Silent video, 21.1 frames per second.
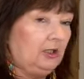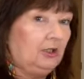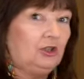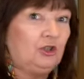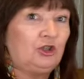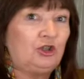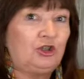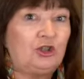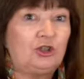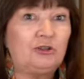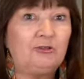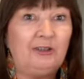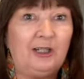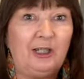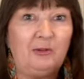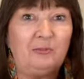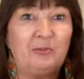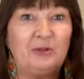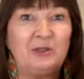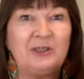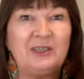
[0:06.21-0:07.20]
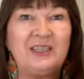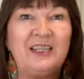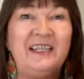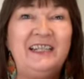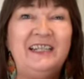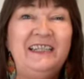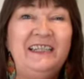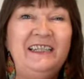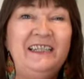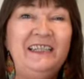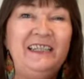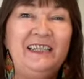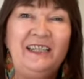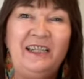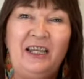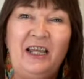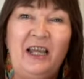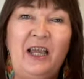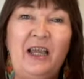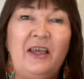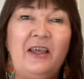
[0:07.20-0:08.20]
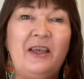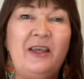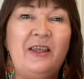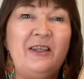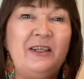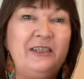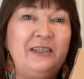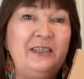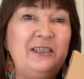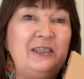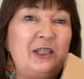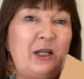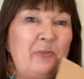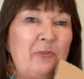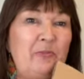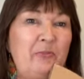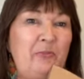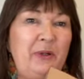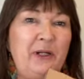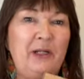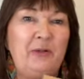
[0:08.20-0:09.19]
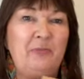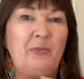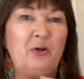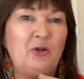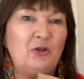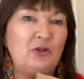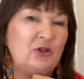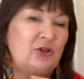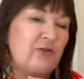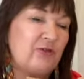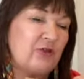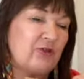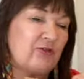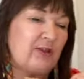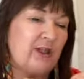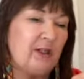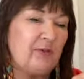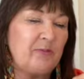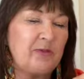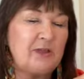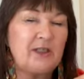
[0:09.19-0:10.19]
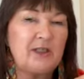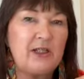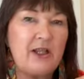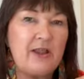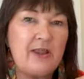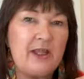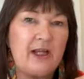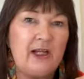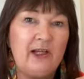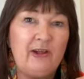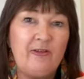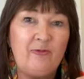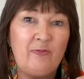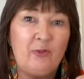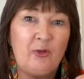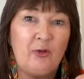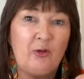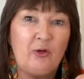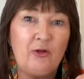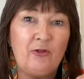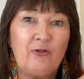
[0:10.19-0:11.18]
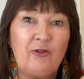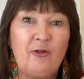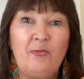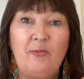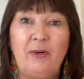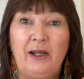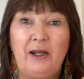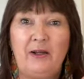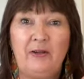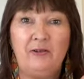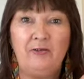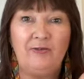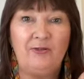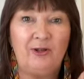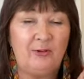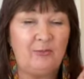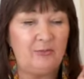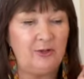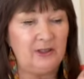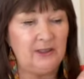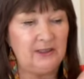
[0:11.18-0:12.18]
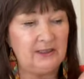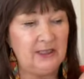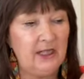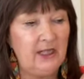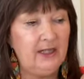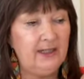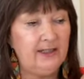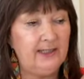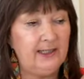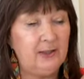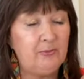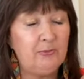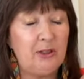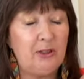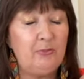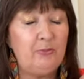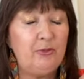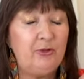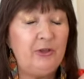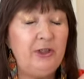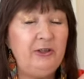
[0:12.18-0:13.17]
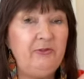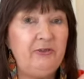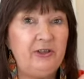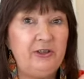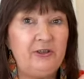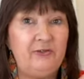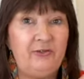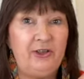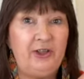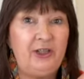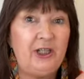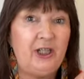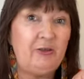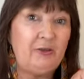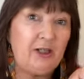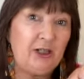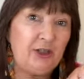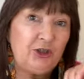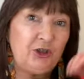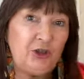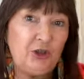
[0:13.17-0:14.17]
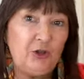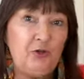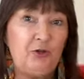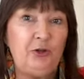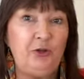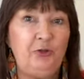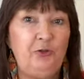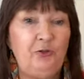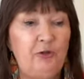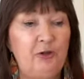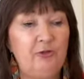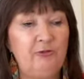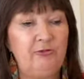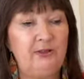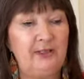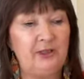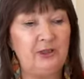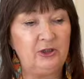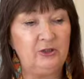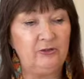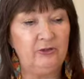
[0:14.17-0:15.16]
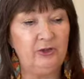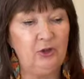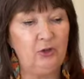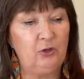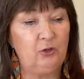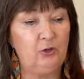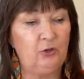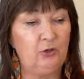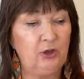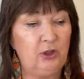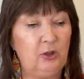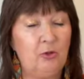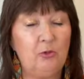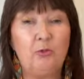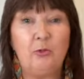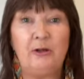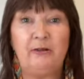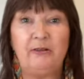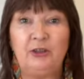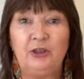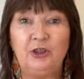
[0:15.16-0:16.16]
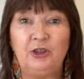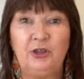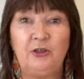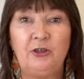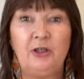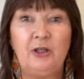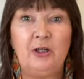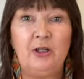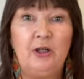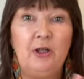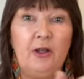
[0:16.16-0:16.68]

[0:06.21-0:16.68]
scraps. This is a big box of scraps that I've bought from Pound Fabrics. Now, my previous video I showed you the rest of the order where I showed the